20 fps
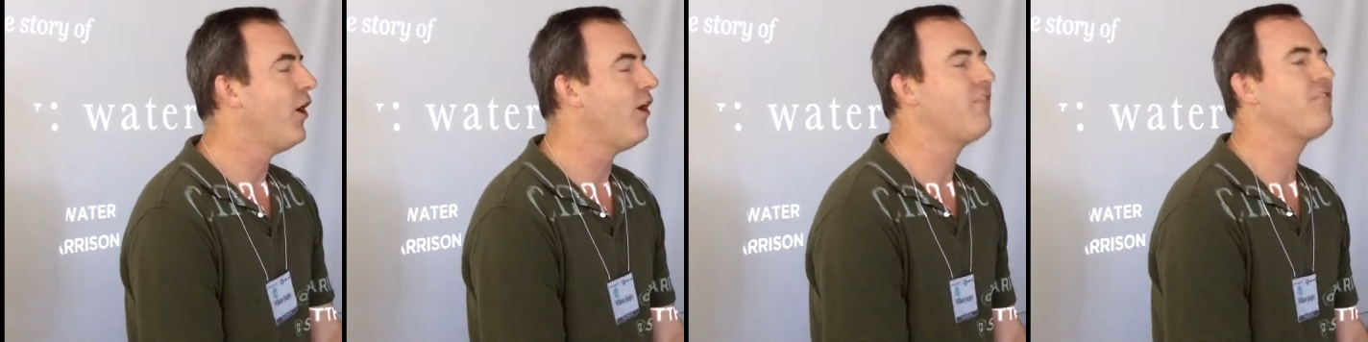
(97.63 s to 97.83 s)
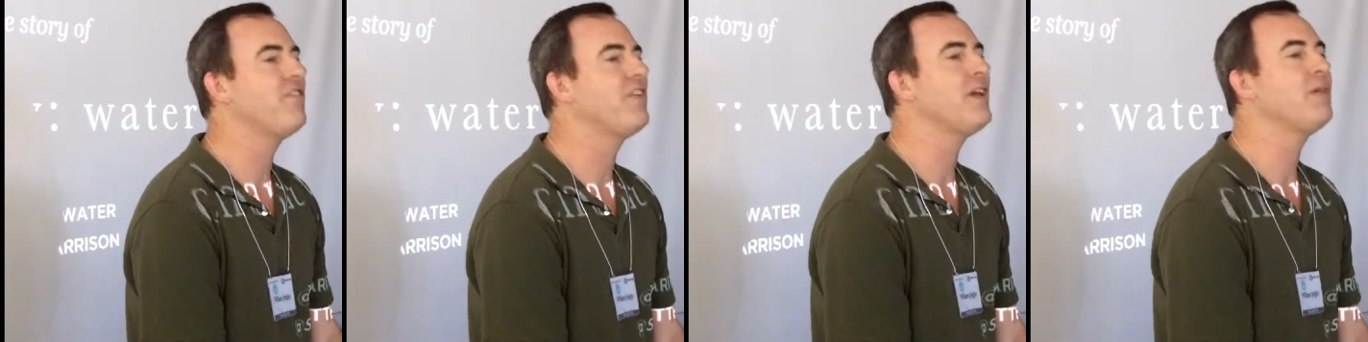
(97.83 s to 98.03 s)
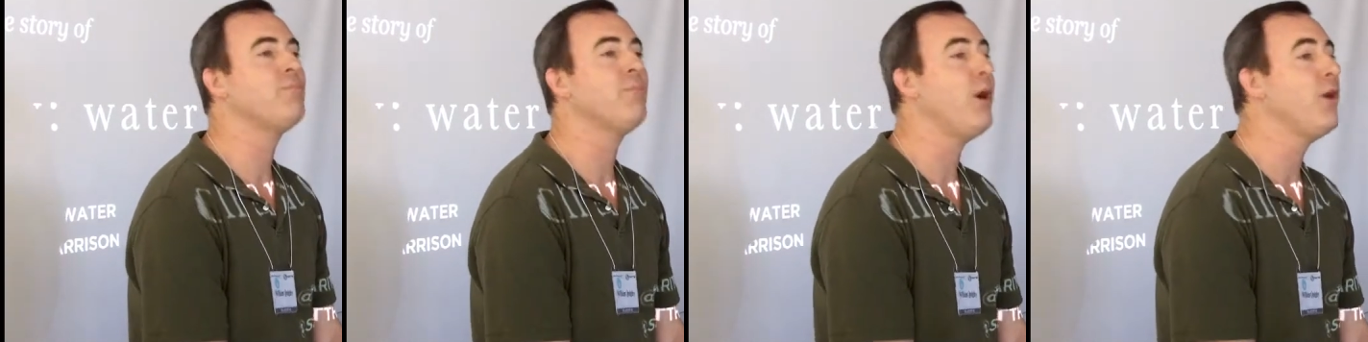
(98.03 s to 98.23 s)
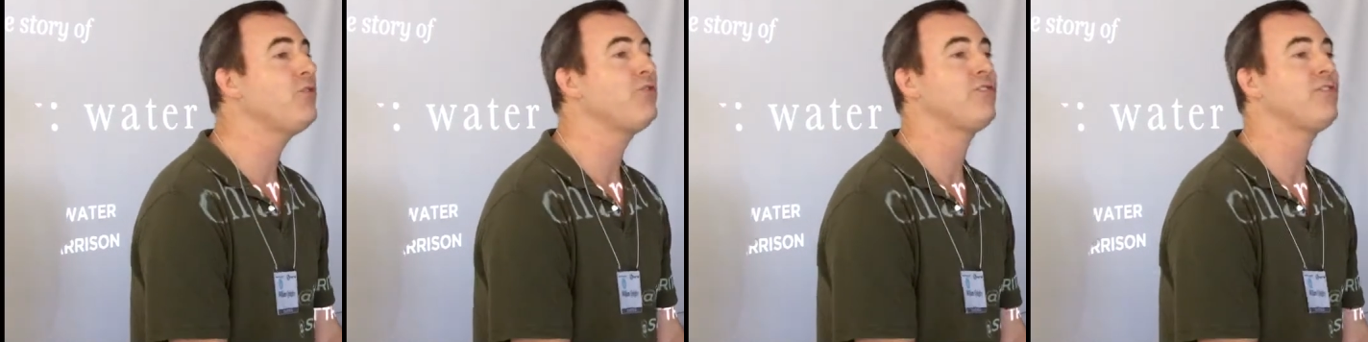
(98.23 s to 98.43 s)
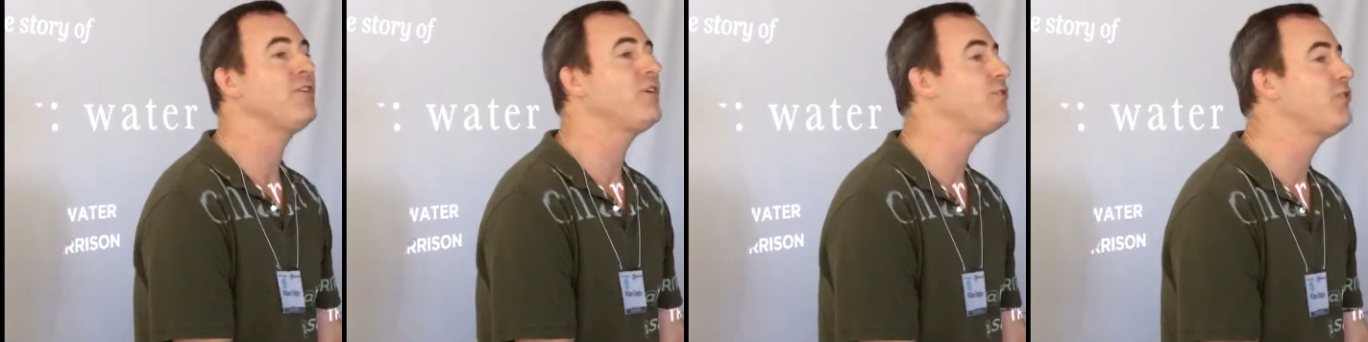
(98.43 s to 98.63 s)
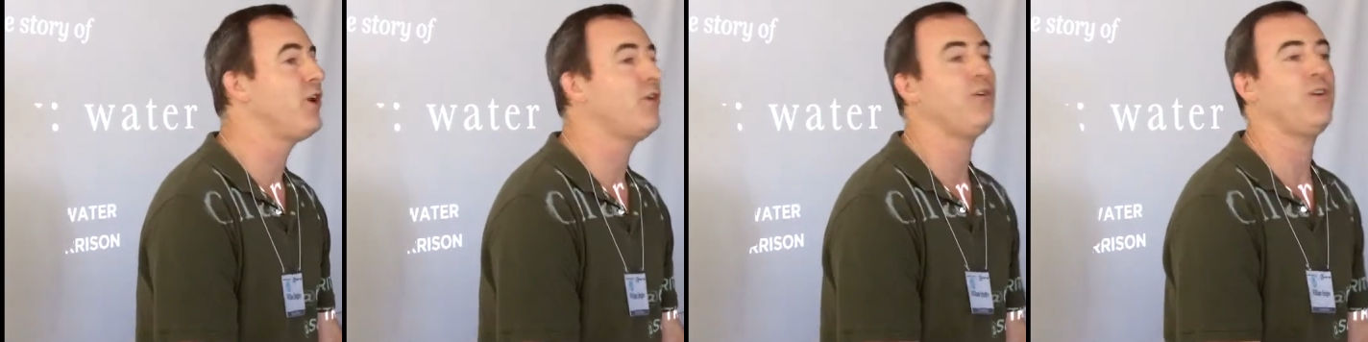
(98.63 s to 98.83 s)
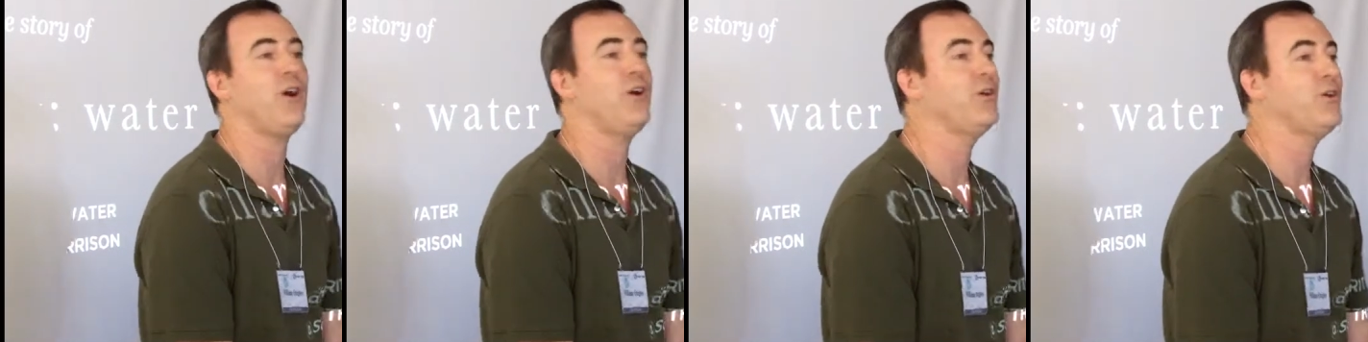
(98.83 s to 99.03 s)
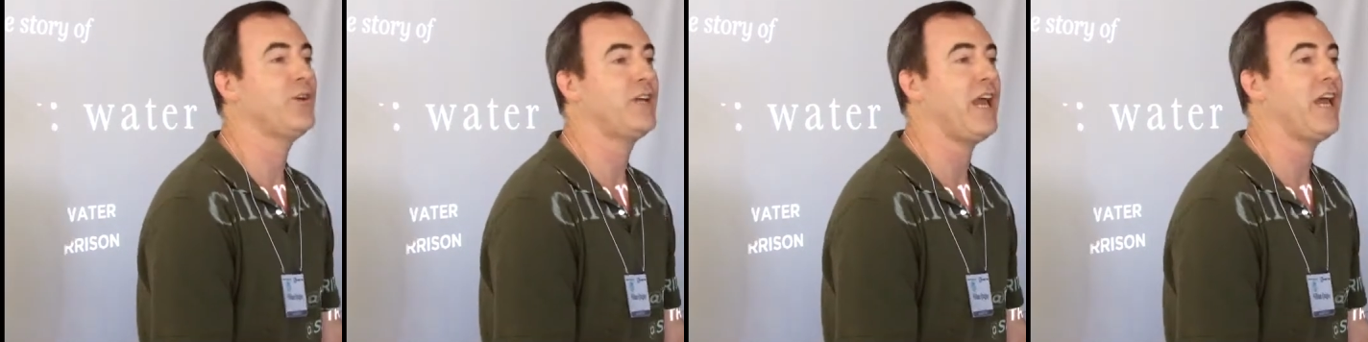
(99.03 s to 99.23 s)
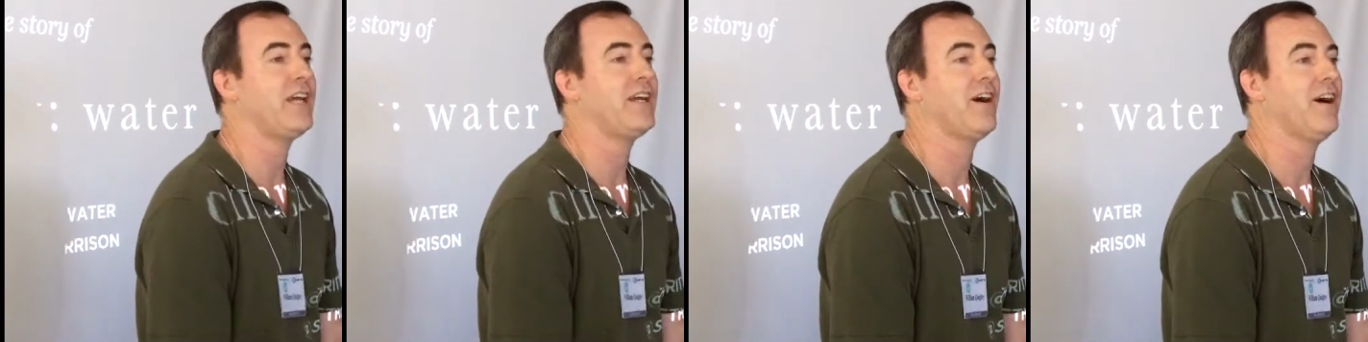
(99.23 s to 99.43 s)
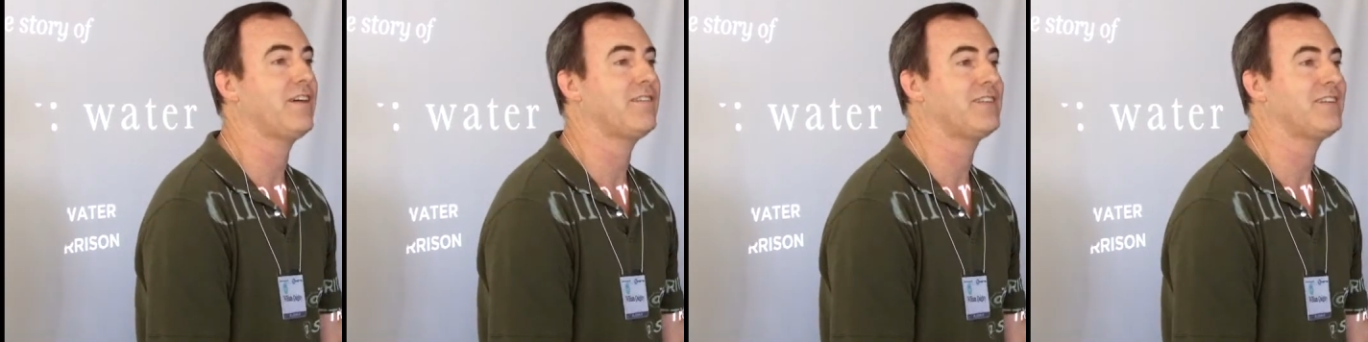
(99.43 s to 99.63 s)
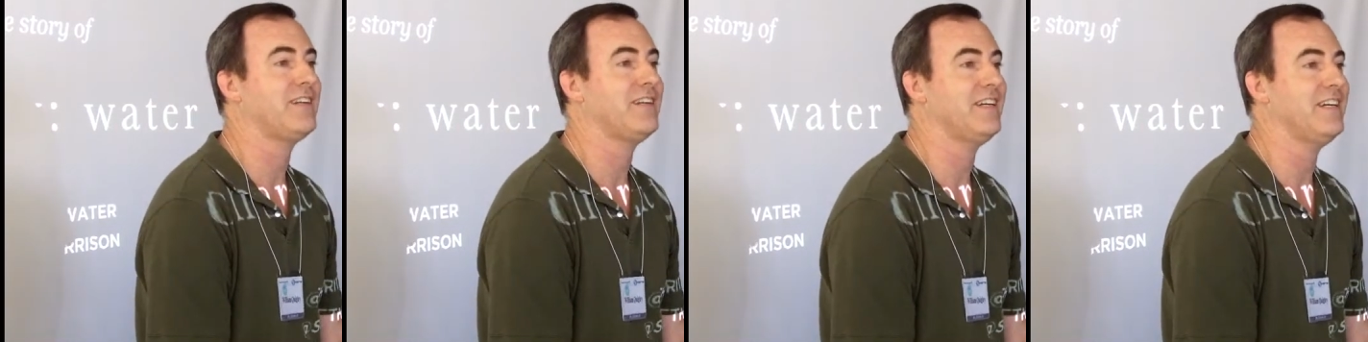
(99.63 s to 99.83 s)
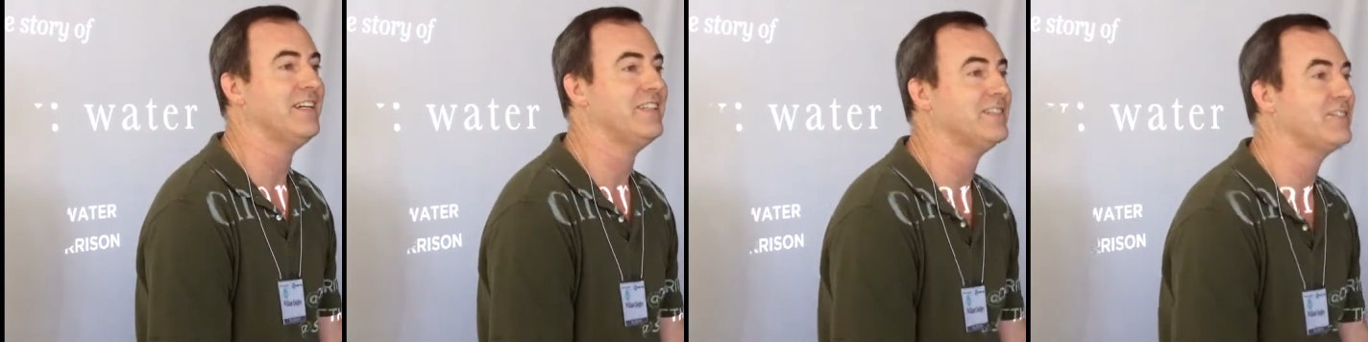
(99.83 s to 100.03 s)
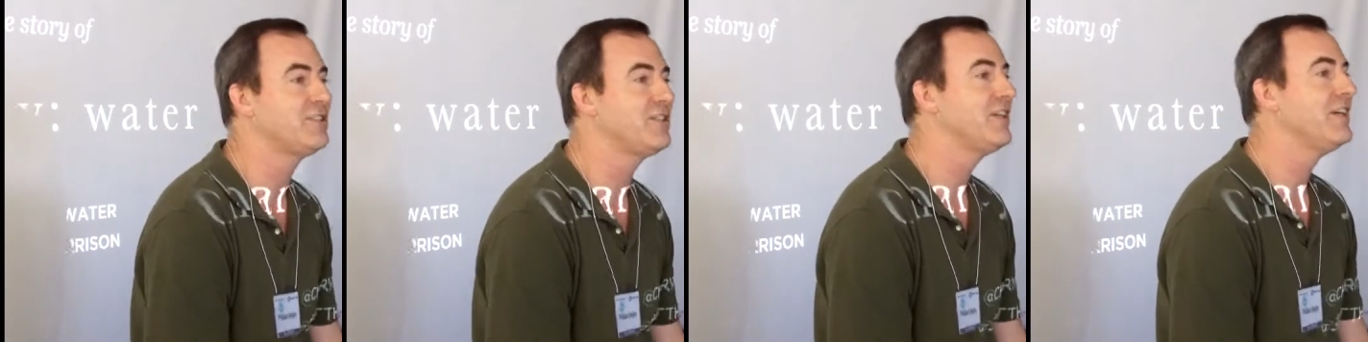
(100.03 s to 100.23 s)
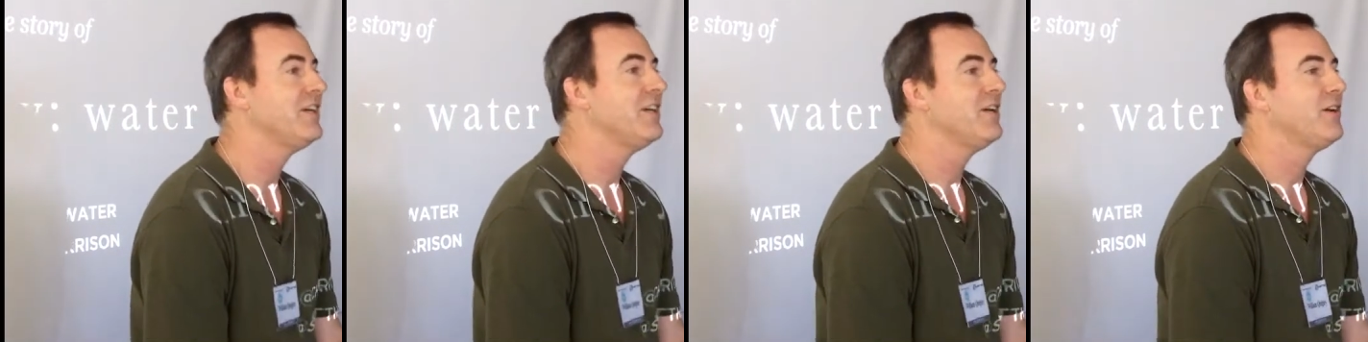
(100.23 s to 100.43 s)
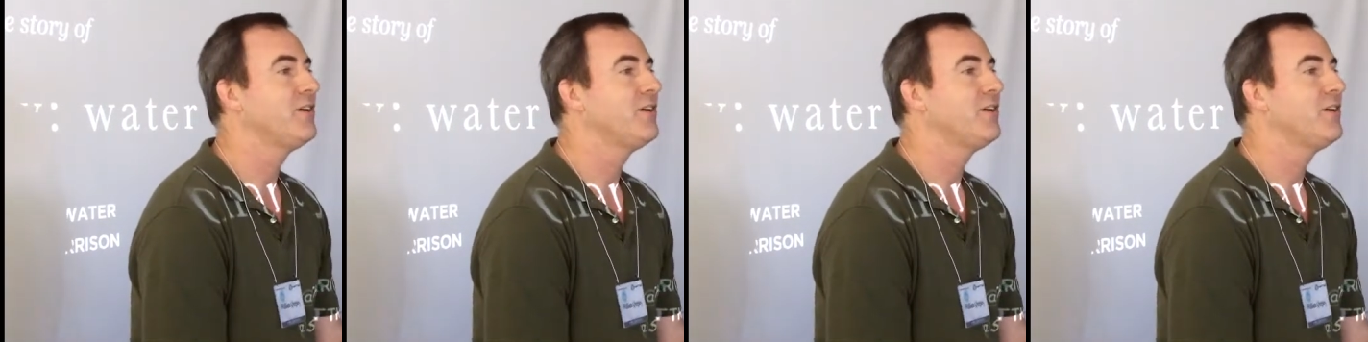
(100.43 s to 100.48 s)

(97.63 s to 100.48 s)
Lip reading: Hopefully most of you don't know who Kate Gosselin is.